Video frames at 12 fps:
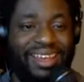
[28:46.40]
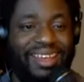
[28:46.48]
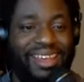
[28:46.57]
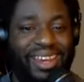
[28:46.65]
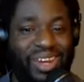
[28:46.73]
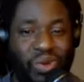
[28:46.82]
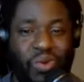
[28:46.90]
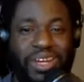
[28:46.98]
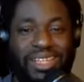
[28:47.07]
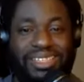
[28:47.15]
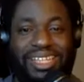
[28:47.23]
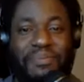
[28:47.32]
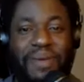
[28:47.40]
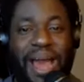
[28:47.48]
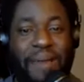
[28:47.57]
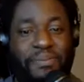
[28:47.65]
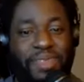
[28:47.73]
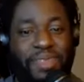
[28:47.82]
doing this hip
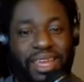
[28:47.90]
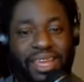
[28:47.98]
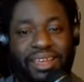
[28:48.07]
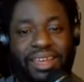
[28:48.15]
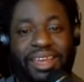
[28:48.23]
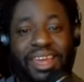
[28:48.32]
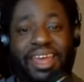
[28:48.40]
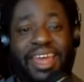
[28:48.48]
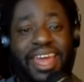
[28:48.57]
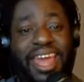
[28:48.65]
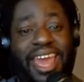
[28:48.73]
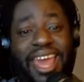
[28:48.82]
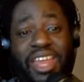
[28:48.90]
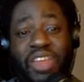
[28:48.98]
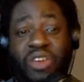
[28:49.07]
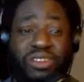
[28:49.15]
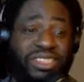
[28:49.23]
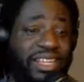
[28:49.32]
hop thing, and you
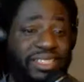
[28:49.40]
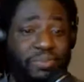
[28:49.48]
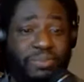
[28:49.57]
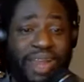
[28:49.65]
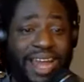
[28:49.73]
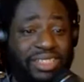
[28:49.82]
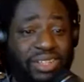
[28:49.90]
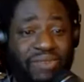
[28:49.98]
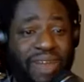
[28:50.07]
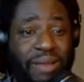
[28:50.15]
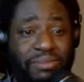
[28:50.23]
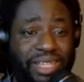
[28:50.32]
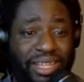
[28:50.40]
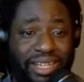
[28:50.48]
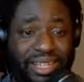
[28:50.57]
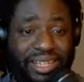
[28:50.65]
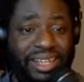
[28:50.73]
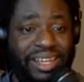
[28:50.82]
don't see us plastered on Rapzilla.
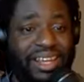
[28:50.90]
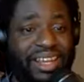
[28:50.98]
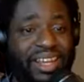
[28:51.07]
Yeah. You